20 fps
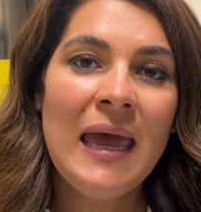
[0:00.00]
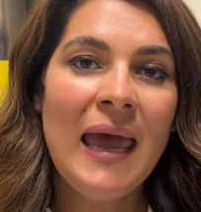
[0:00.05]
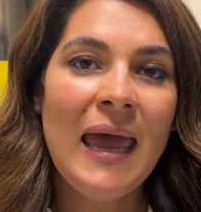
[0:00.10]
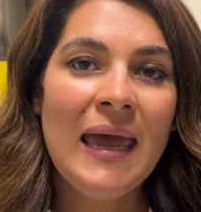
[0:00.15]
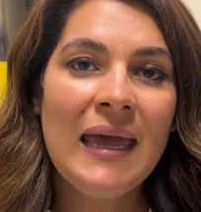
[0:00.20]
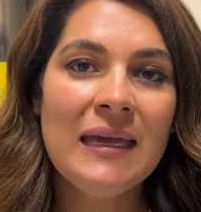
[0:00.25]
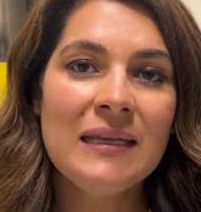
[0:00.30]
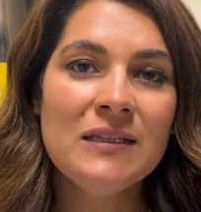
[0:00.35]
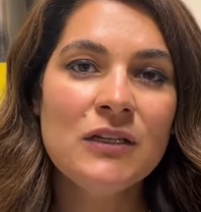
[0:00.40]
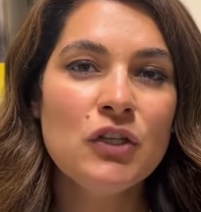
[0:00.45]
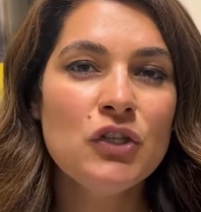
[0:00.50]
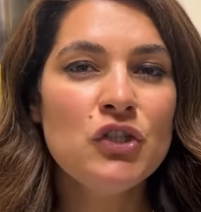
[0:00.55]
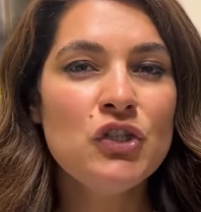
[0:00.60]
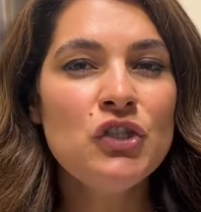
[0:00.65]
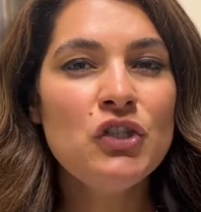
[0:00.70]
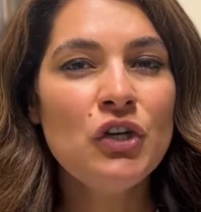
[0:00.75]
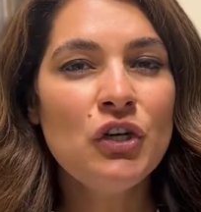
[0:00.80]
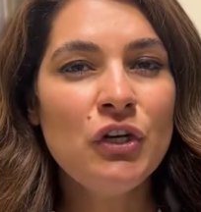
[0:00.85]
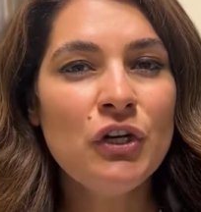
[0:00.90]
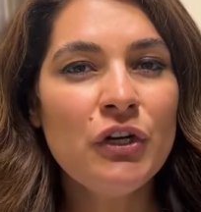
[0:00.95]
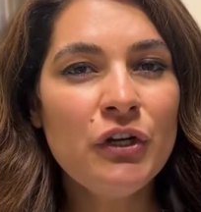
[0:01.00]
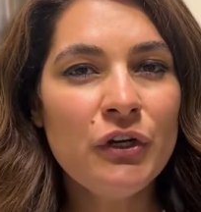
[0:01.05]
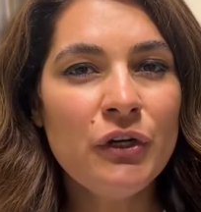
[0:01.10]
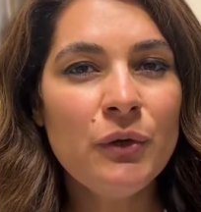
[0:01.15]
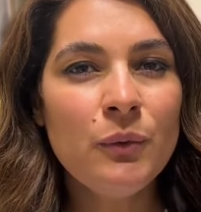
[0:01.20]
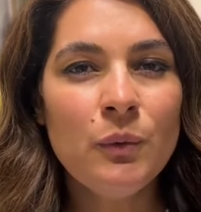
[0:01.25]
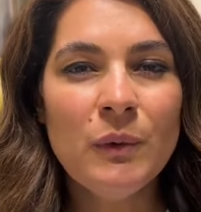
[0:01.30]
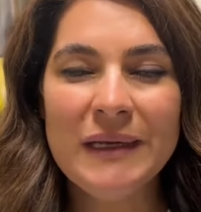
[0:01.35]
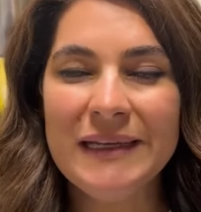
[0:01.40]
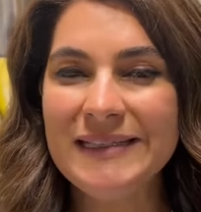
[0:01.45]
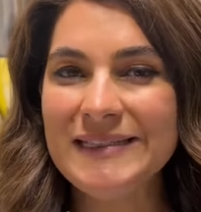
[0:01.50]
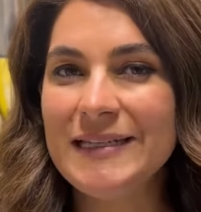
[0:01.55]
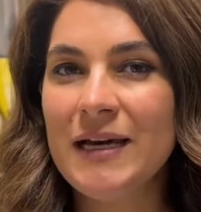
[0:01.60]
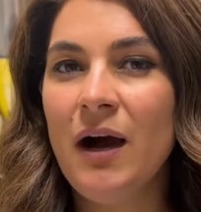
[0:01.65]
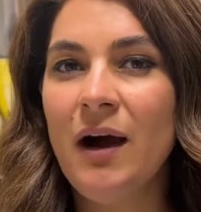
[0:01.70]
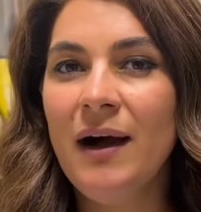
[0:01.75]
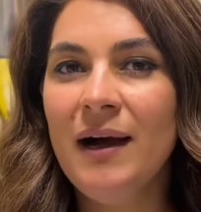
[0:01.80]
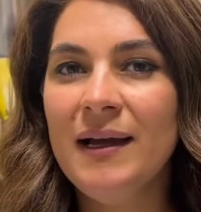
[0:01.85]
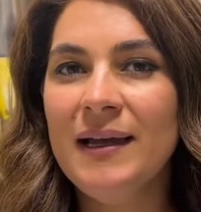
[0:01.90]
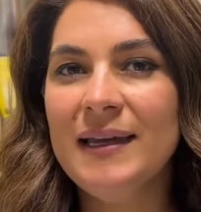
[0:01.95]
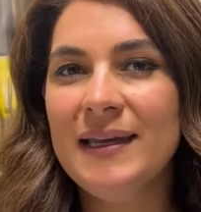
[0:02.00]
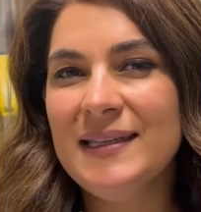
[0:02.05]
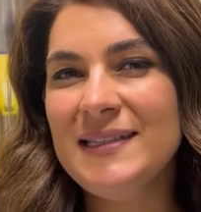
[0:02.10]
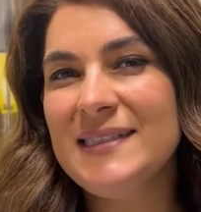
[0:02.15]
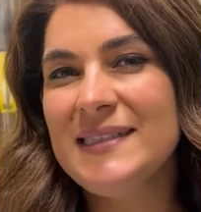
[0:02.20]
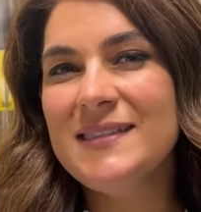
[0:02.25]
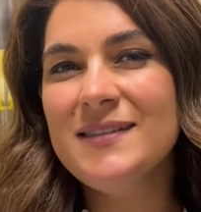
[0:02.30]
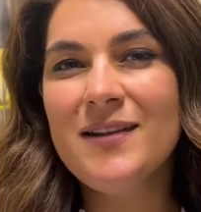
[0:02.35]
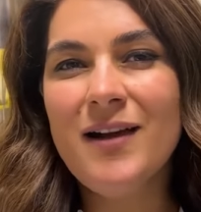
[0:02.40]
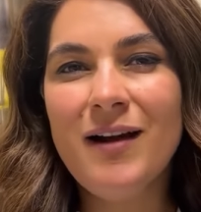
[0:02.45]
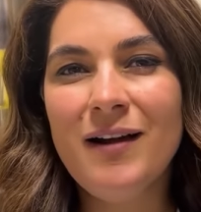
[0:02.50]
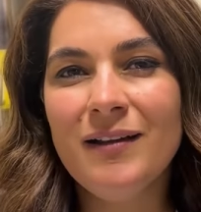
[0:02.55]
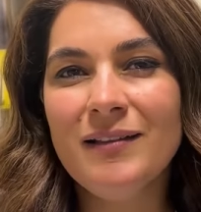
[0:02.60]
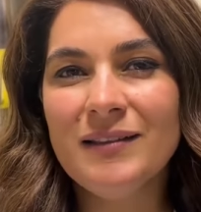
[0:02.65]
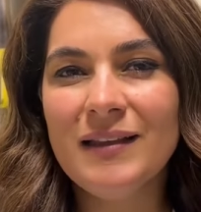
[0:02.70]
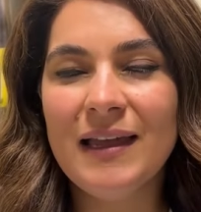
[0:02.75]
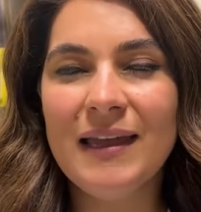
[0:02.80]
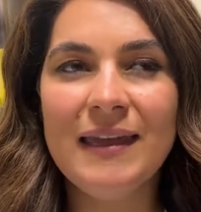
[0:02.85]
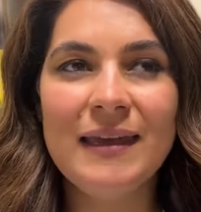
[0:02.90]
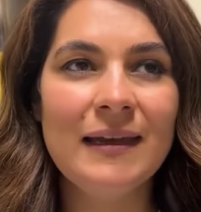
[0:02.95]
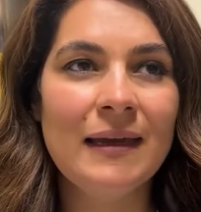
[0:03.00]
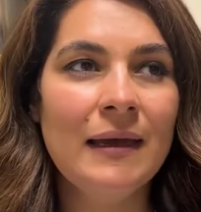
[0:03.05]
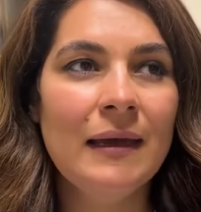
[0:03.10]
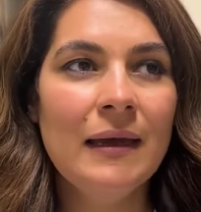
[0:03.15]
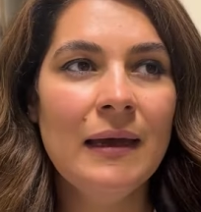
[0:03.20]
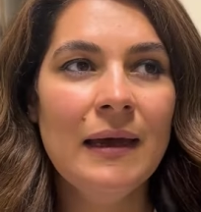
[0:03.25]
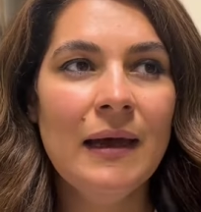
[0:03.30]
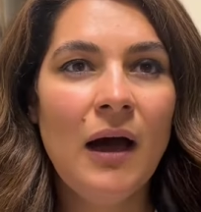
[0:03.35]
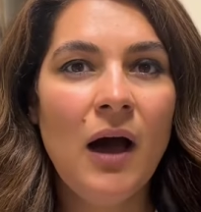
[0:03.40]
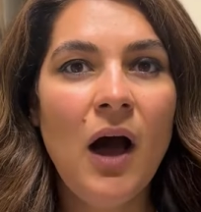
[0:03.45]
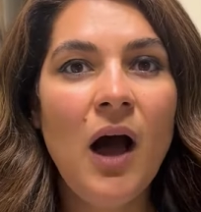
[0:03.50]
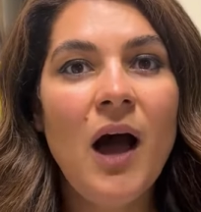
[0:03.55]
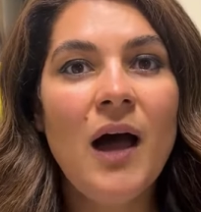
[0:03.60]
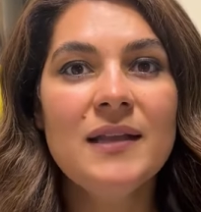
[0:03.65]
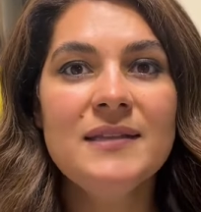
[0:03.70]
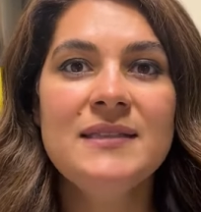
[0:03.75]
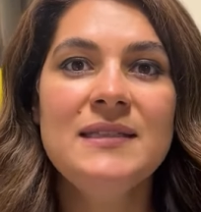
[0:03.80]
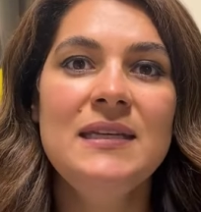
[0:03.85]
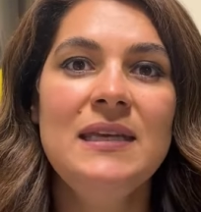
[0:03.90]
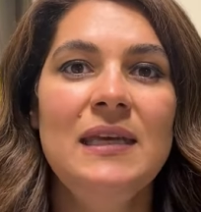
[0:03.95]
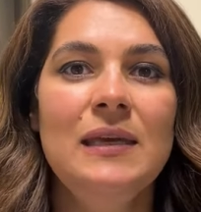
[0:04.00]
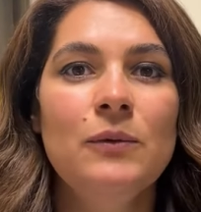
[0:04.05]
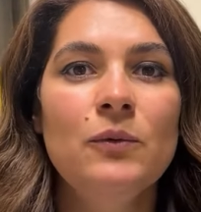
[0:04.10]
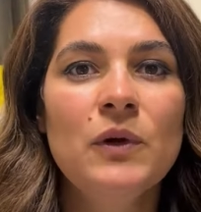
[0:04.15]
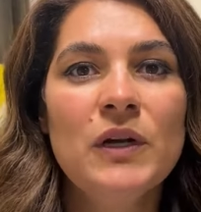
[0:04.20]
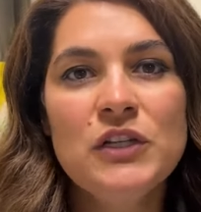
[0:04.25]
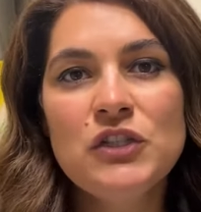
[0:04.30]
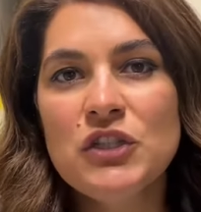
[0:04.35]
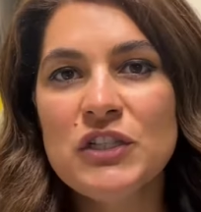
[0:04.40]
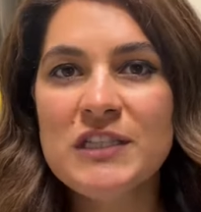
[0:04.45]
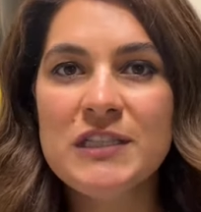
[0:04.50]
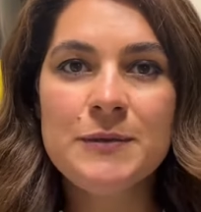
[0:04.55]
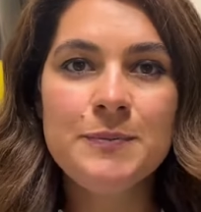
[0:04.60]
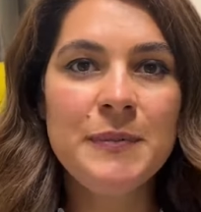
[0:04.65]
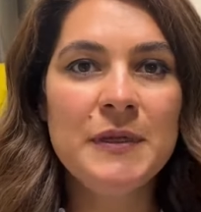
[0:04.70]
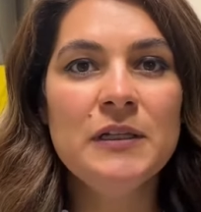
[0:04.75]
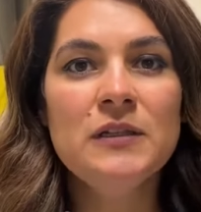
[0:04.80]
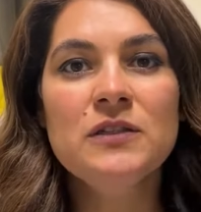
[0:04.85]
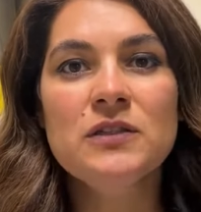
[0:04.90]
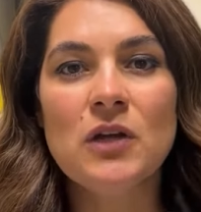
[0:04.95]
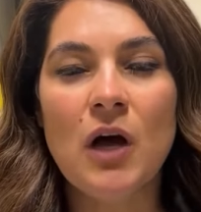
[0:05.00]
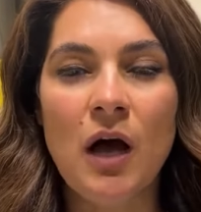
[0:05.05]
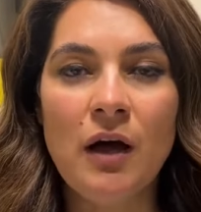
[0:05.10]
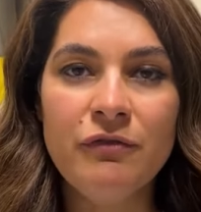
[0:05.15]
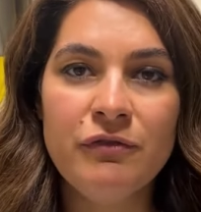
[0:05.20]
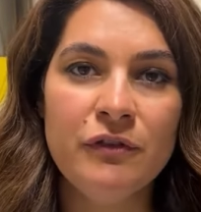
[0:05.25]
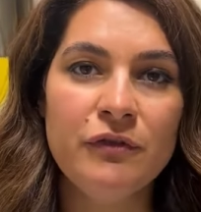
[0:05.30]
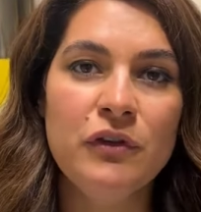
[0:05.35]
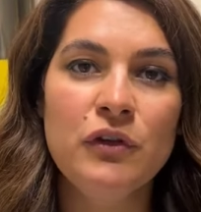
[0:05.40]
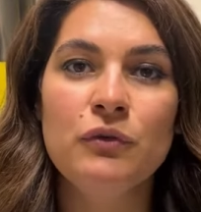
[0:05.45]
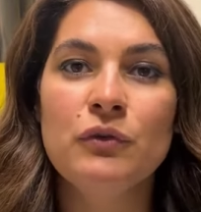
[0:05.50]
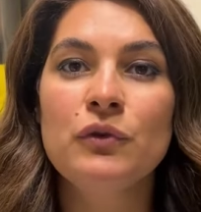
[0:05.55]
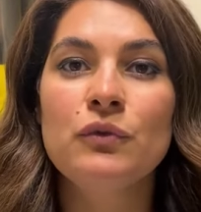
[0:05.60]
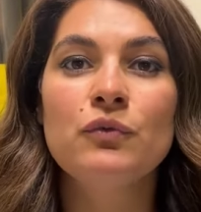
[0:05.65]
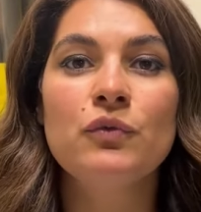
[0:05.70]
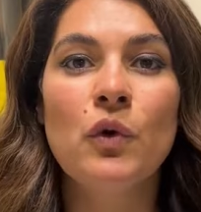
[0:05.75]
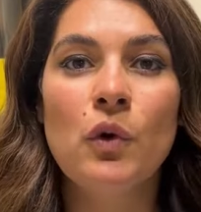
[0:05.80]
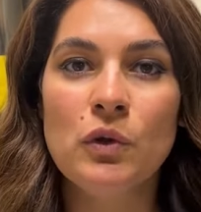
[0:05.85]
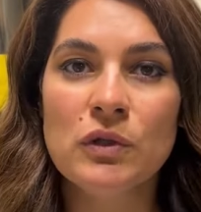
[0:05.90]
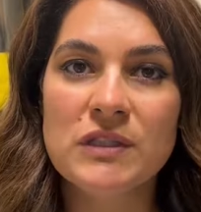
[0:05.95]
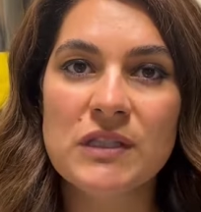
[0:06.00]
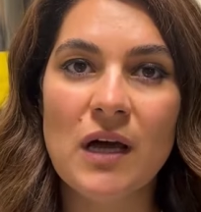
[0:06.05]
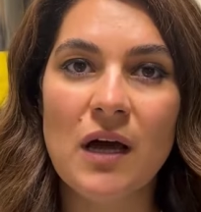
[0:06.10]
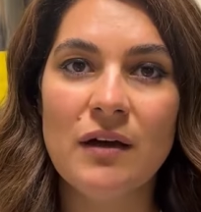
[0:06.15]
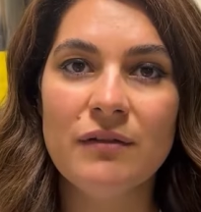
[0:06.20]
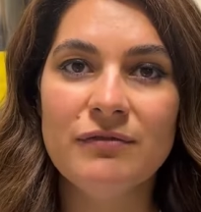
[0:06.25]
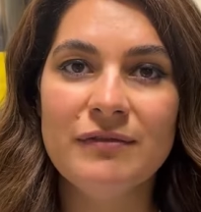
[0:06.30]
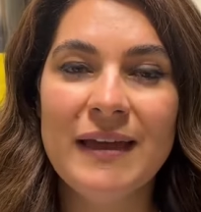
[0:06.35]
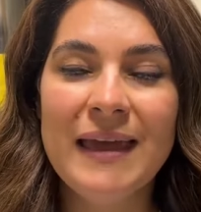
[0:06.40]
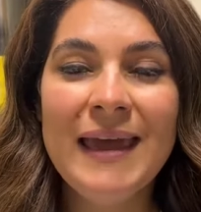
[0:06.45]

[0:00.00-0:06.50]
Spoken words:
And sugar, when it's hot, it's not like hot tea where it just spills off of you and rolls off.